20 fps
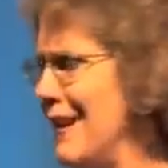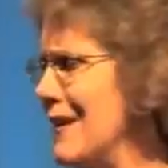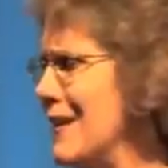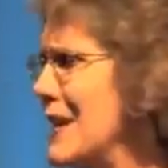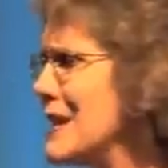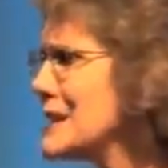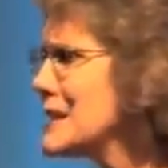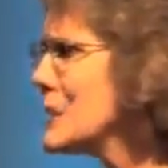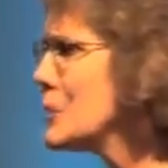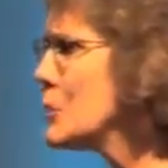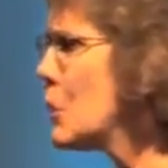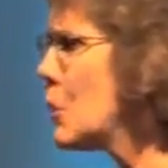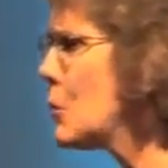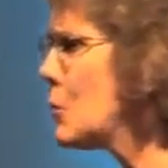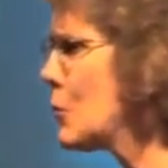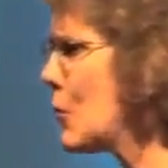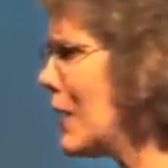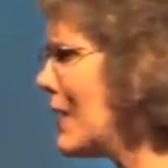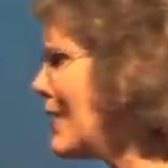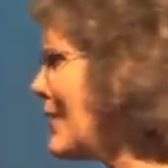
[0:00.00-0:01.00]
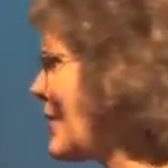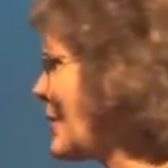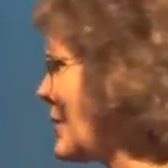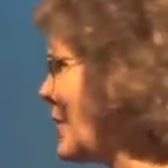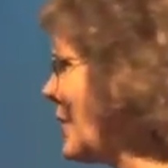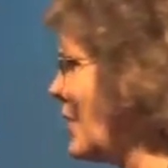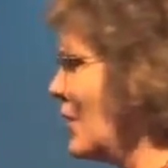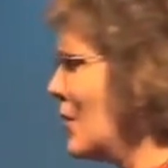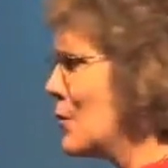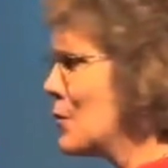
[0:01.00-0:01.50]
that's a no
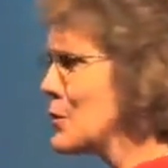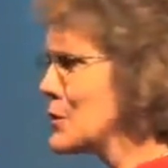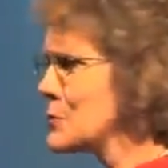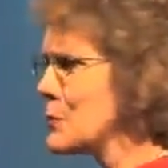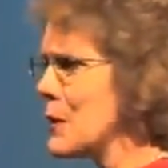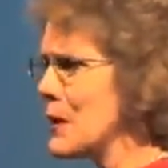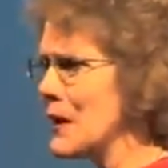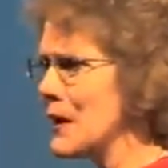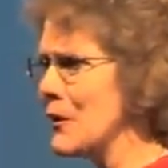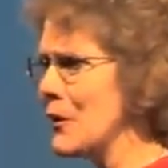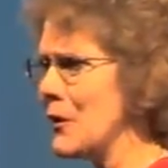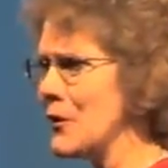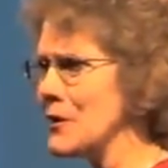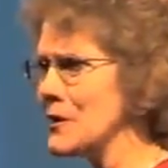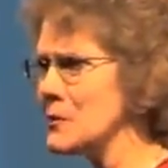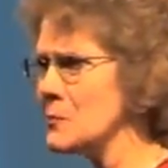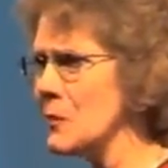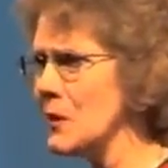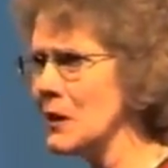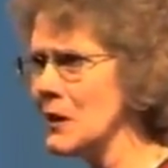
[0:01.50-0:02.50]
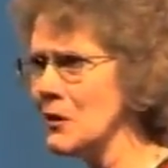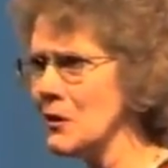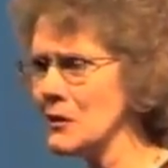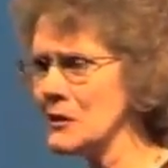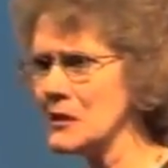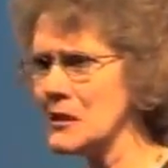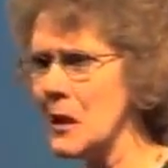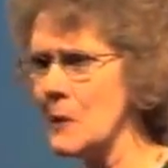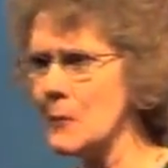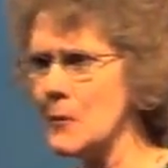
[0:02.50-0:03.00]
brainer. We're spending all this money
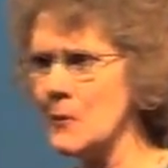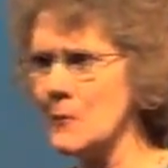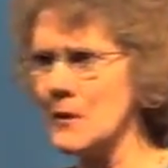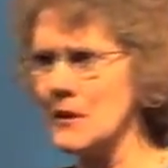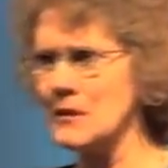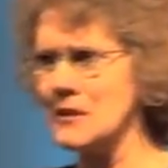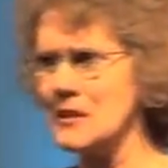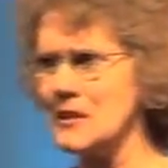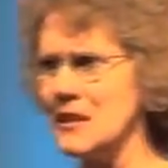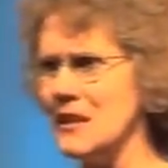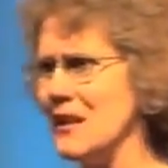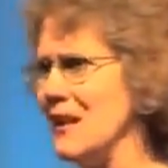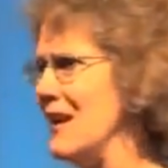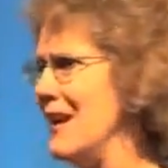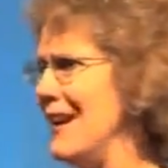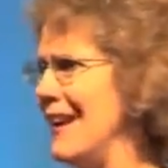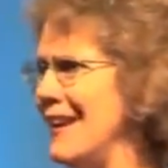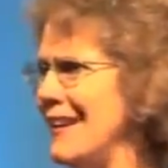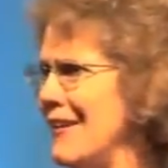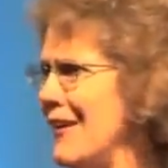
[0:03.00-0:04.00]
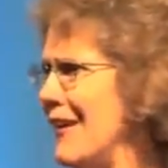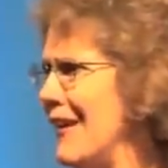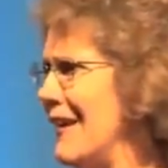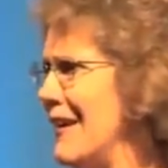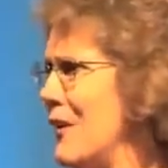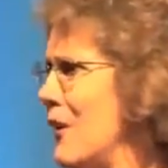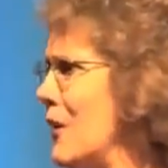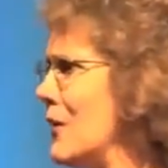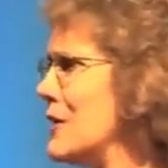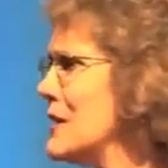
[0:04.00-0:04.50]
on supplements and,
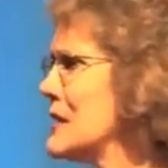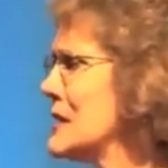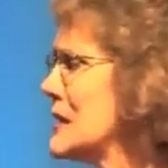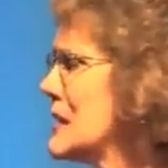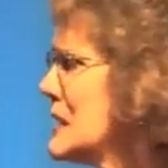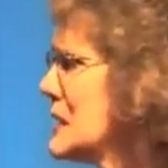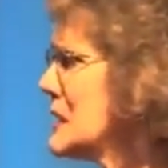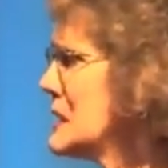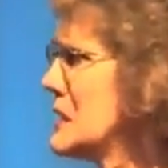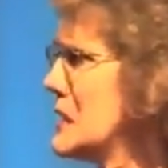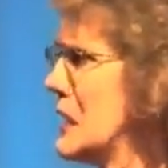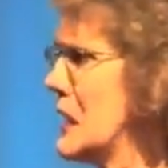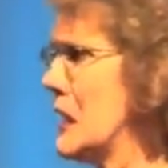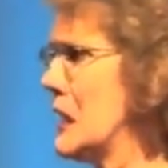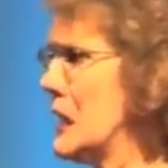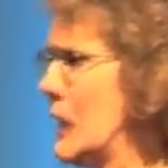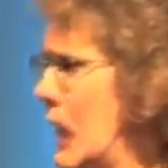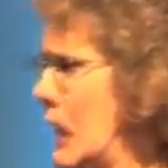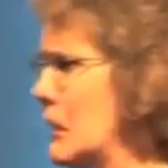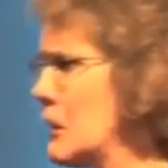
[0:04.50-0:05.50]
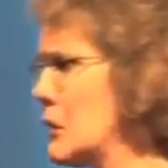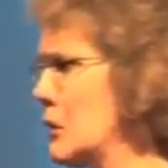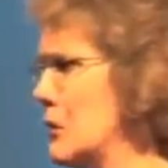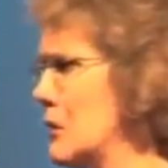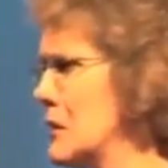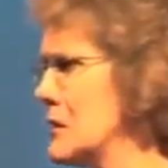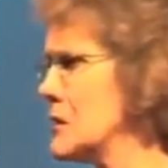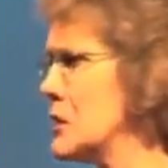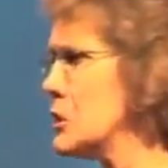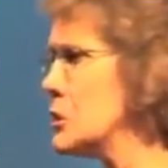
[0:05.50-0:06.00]
and all these things to get younger
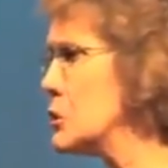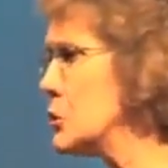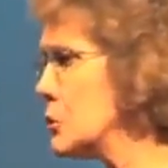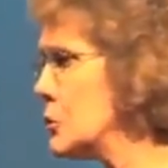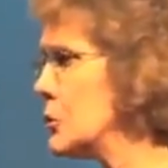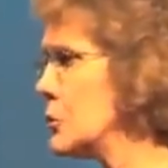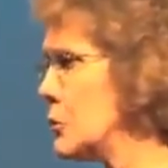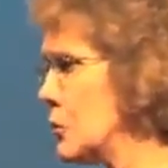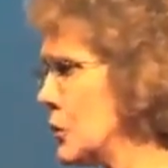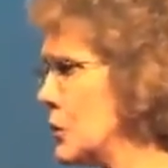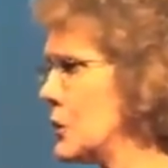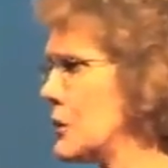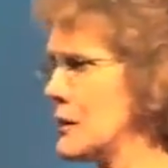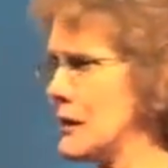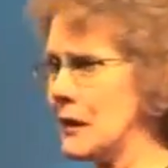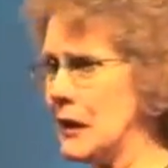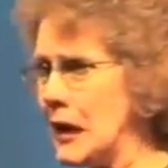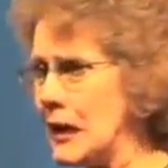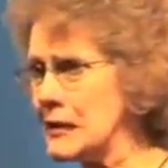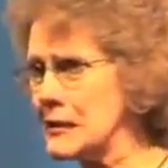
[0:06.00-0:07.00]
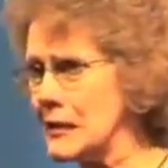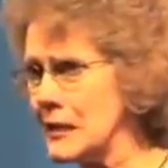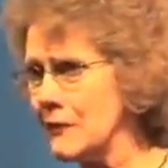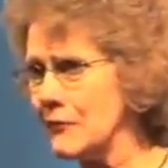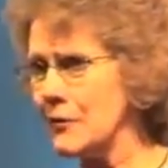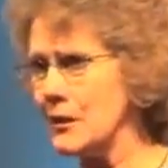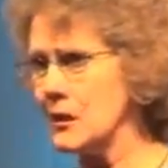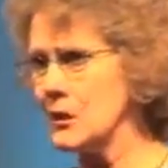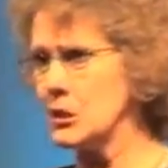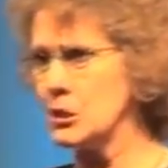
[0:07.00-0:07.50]
and to do the work that God's
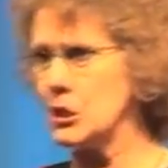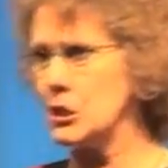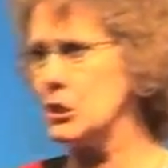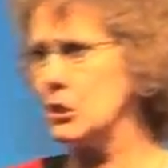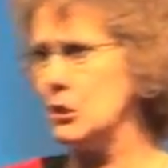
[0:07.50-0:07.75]
given us to